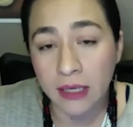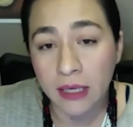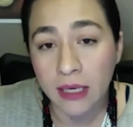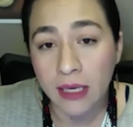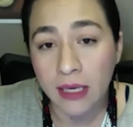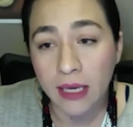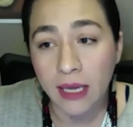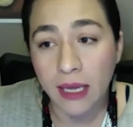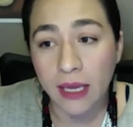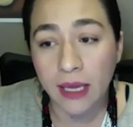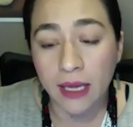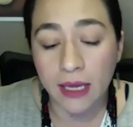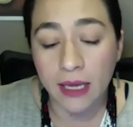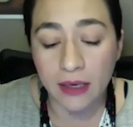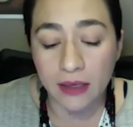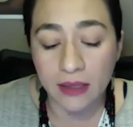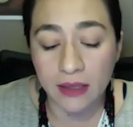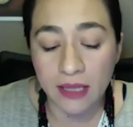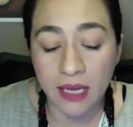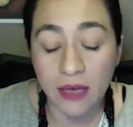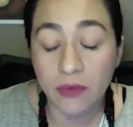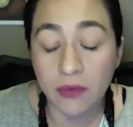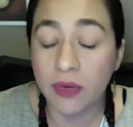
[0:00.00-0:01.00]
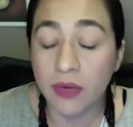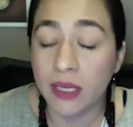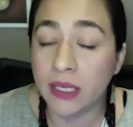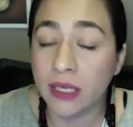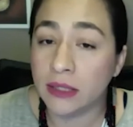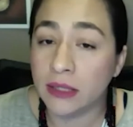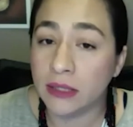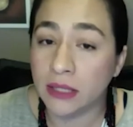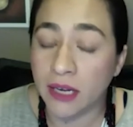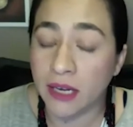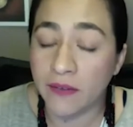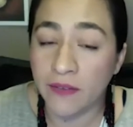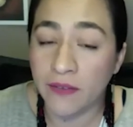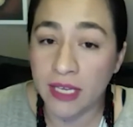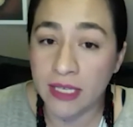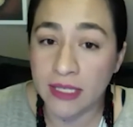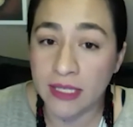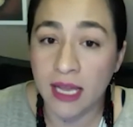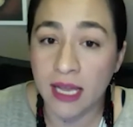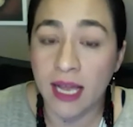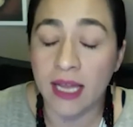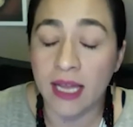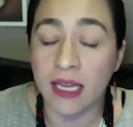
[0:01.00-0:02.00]
And that created a lot of
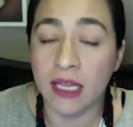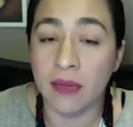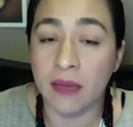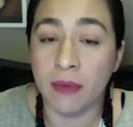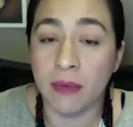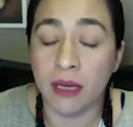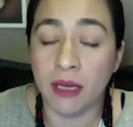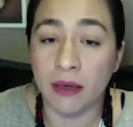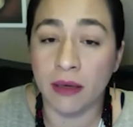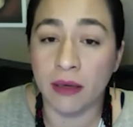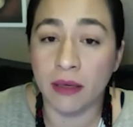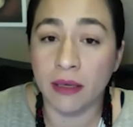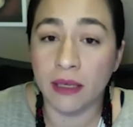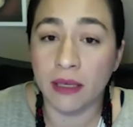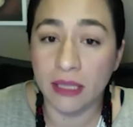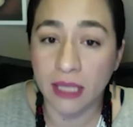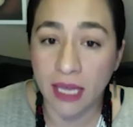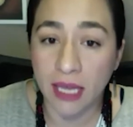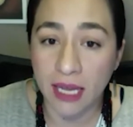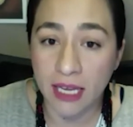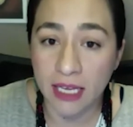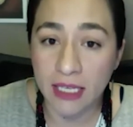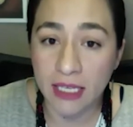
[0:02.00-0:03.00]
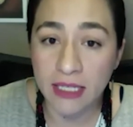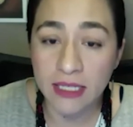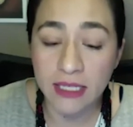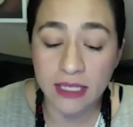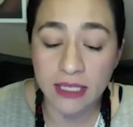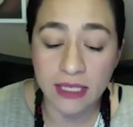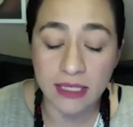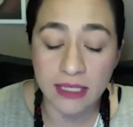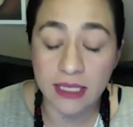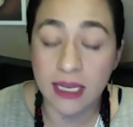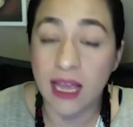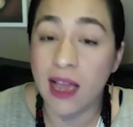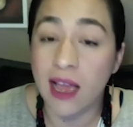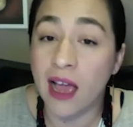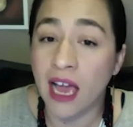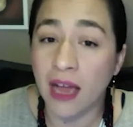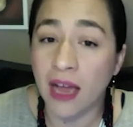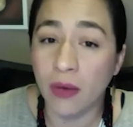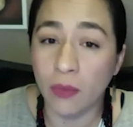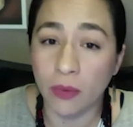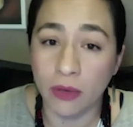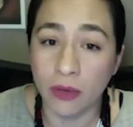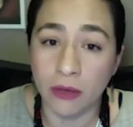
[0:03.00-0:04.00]
anxiety among clients. It is an
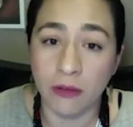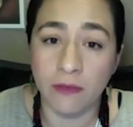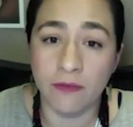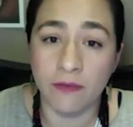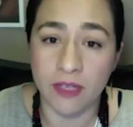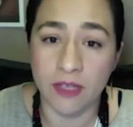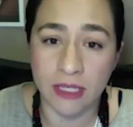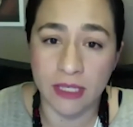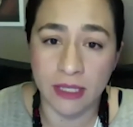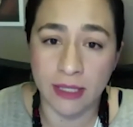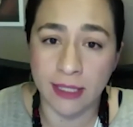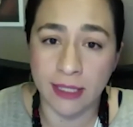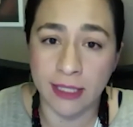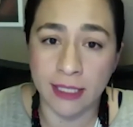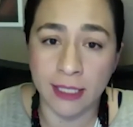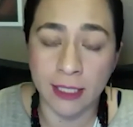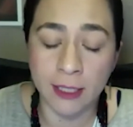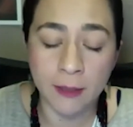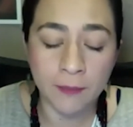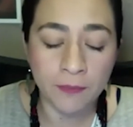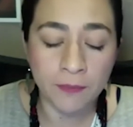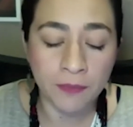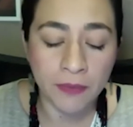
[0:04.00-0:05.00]
at-will facility.